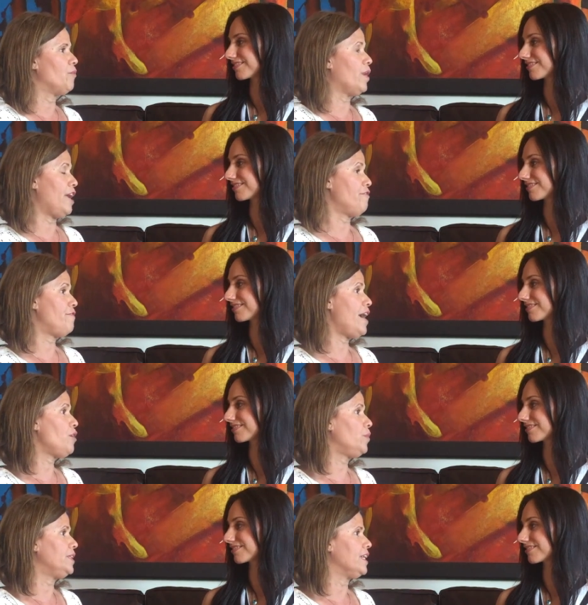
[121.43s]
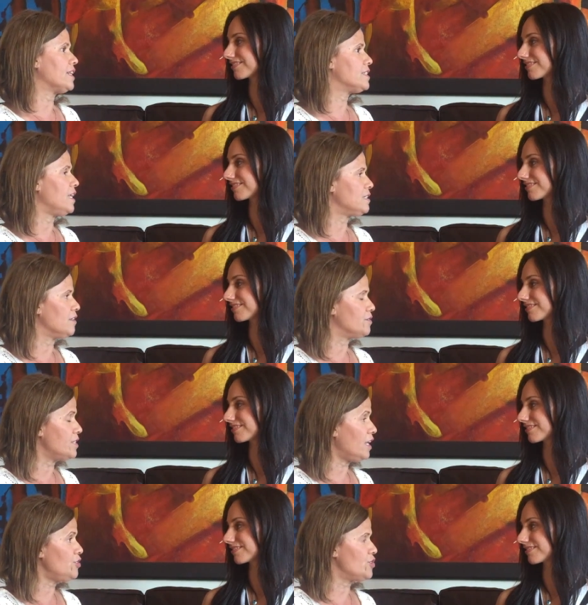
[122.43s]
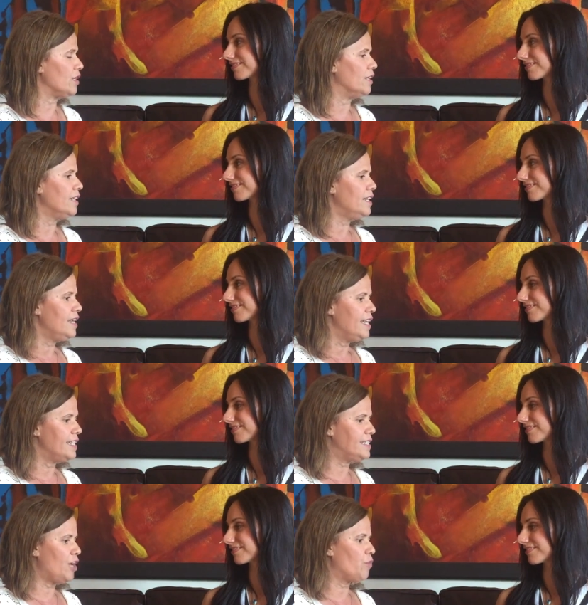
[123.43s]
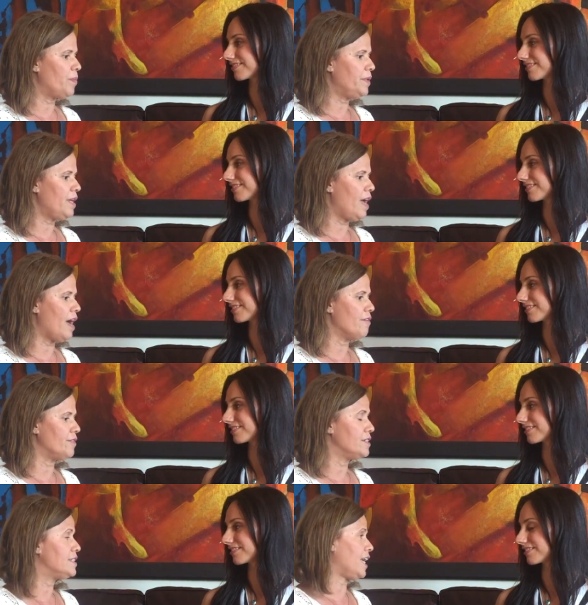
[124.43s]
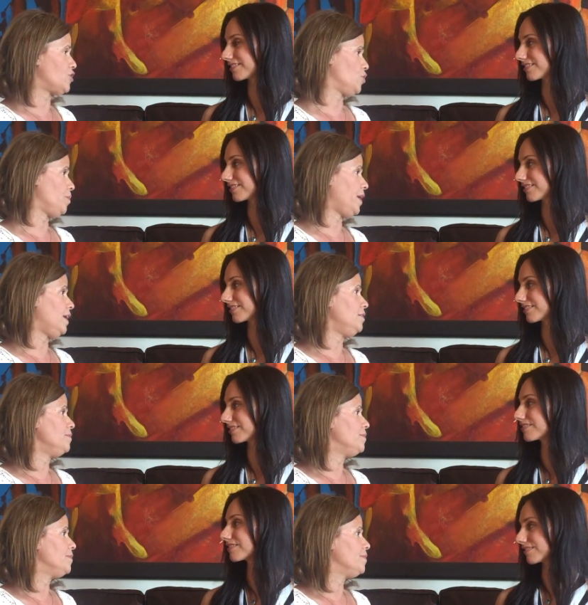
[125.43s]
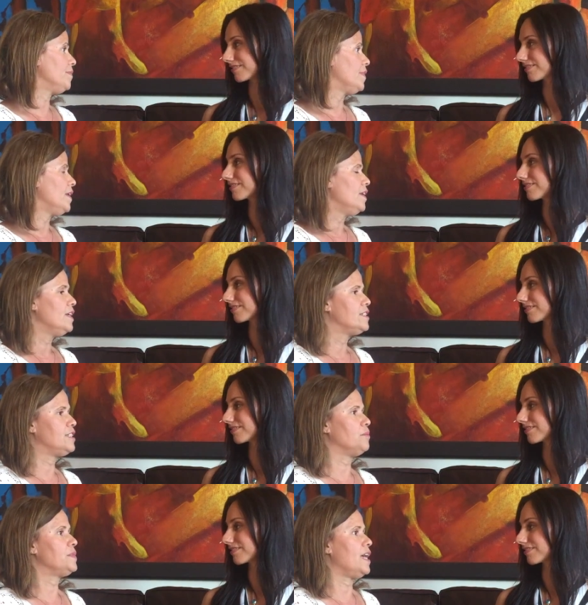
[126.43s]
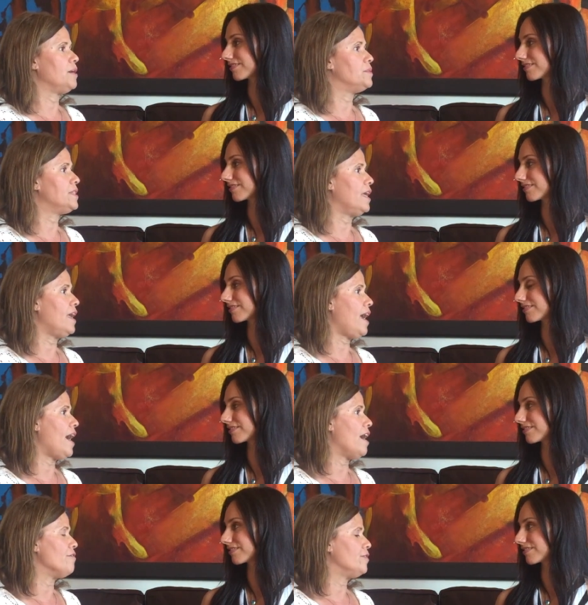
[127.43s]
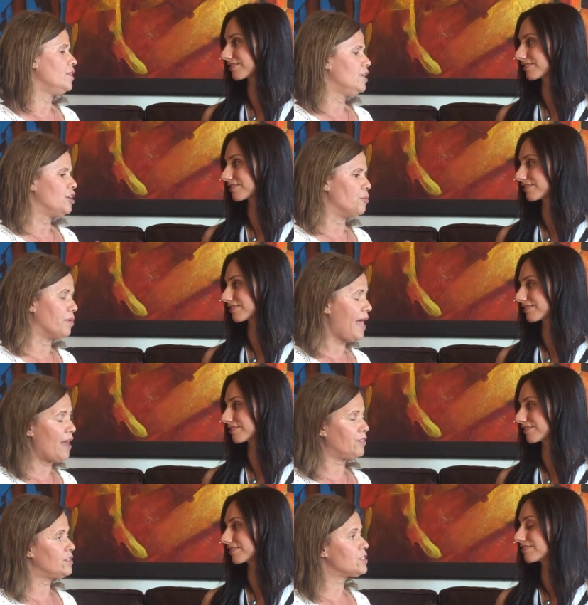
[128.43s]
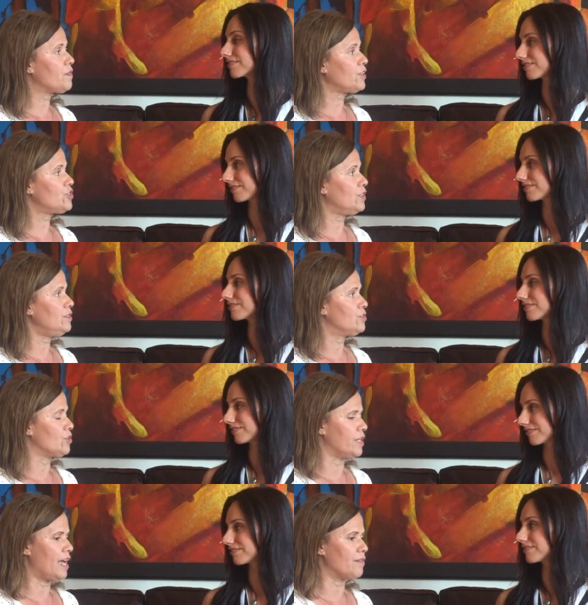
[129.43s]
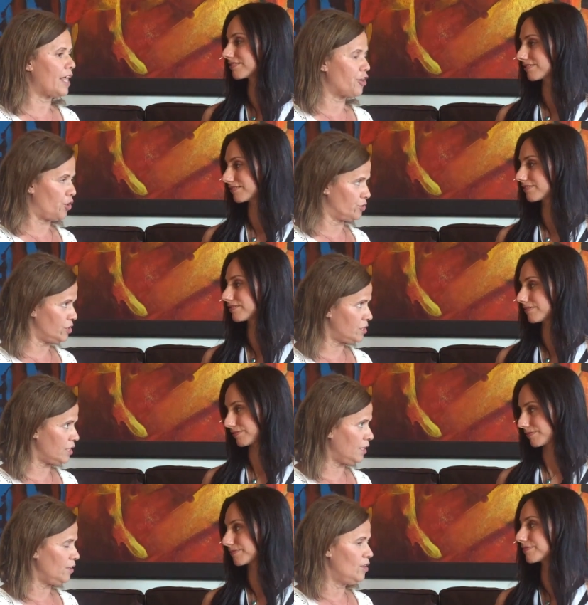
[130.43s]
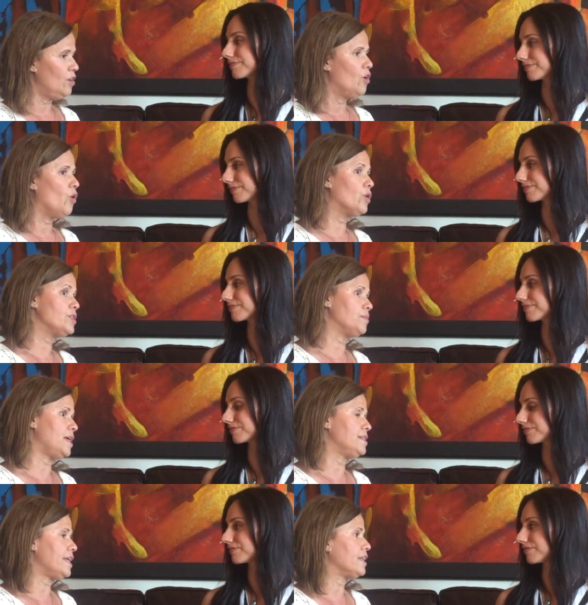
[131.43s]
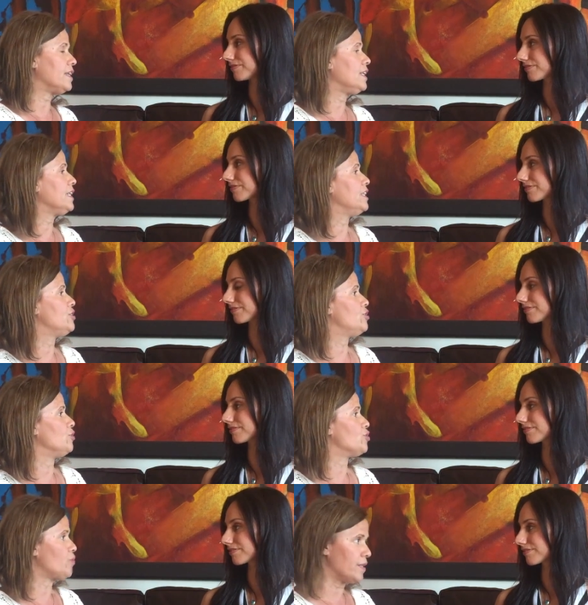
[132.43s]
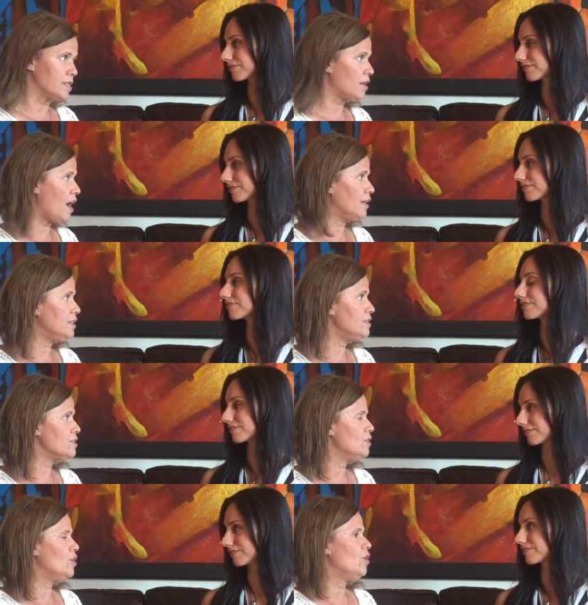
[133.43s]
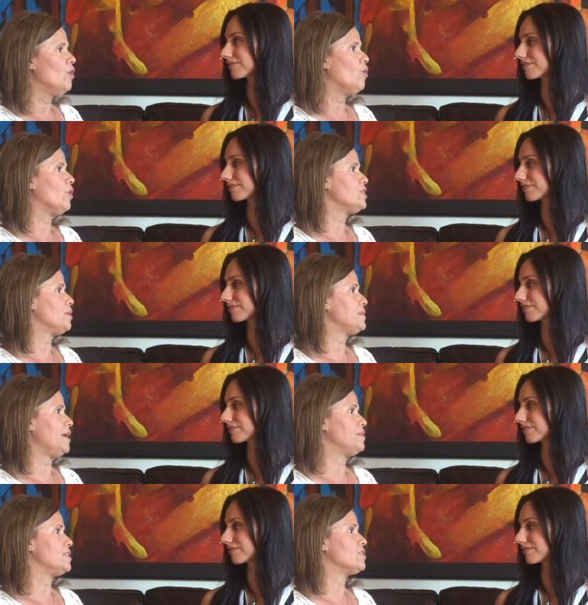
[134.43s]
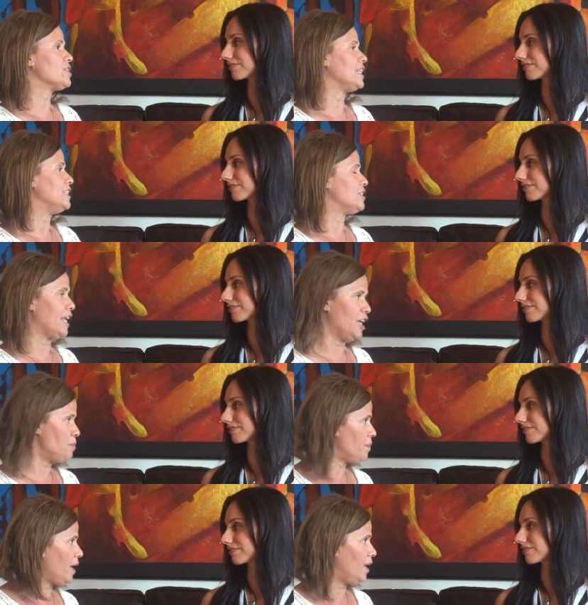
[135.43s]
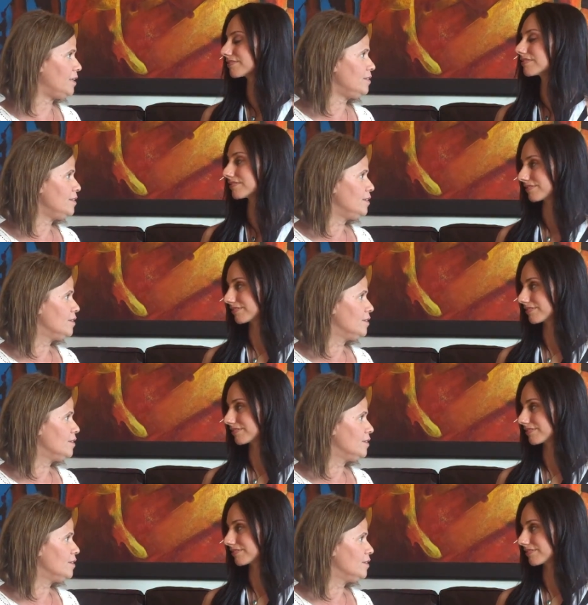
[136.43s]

Speaker 1: what I find with the excessive tension is that women have sexual pain. Sometimes they have bladder dysfunction, so they have a lot of urgency, mm. or sometimes that can lead to stress incontinence, or sometimes it just leads to hip pain,